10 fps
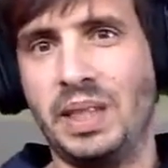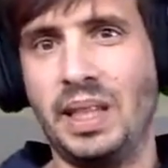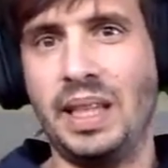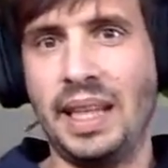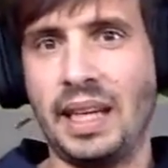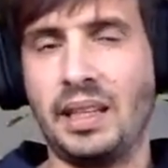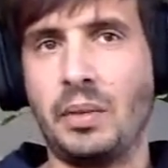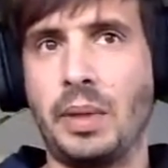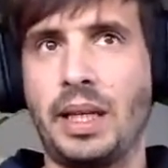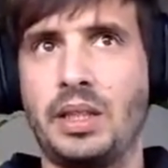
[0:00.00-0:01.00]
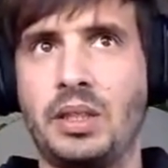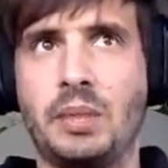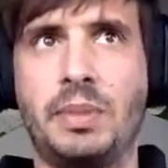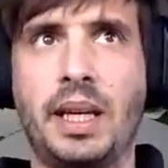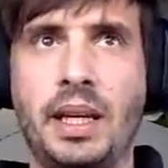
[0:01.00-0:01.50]
link
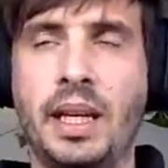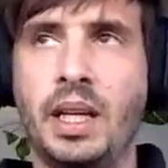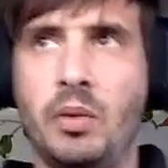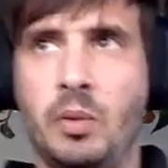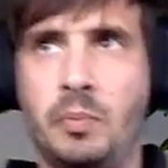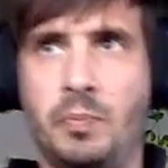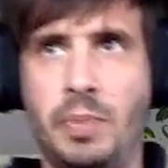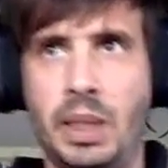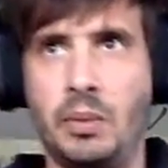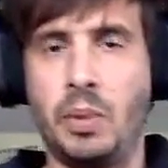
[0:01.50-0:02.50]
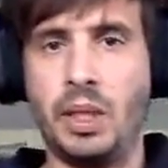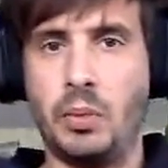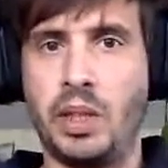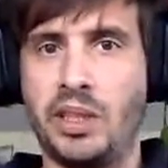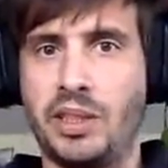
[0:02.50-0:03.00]
relationship then would be really
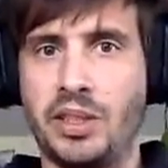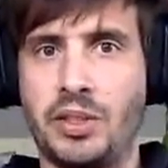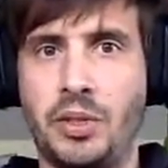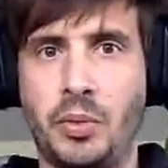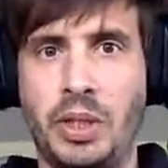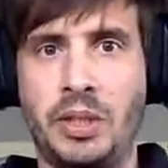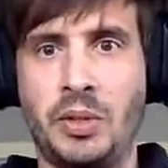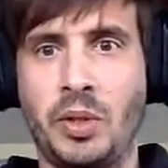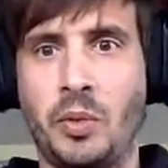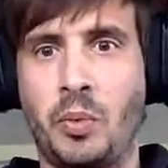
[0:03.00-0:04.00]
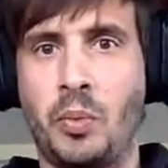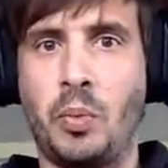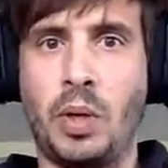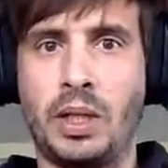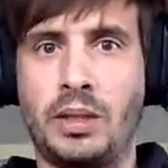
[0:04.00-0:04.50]
weird, because you need to know
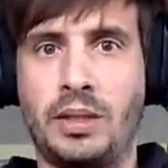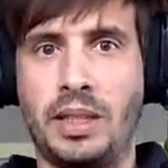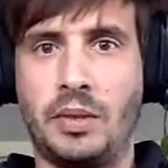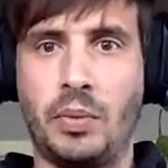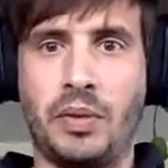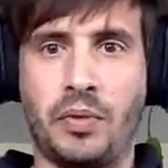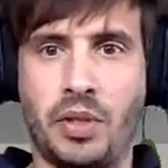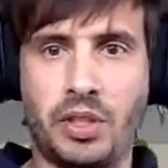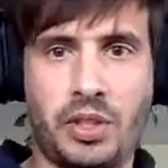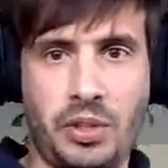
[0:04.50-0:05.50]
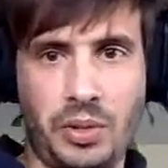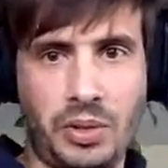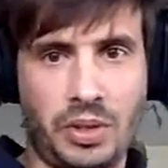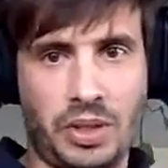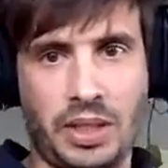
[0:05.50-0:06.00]
what it refers to,
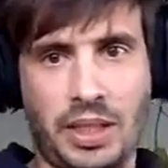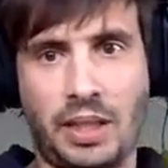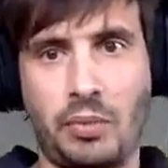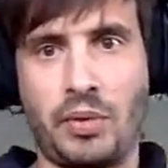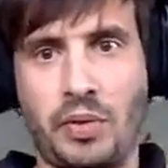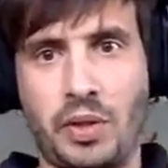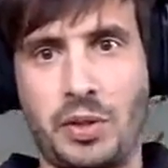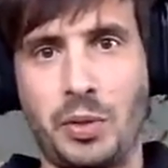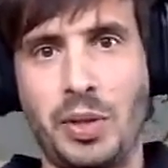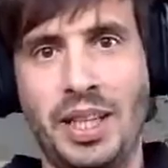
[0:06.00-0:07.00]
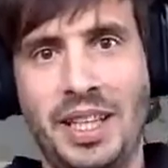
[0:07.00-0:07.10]
because it can refer to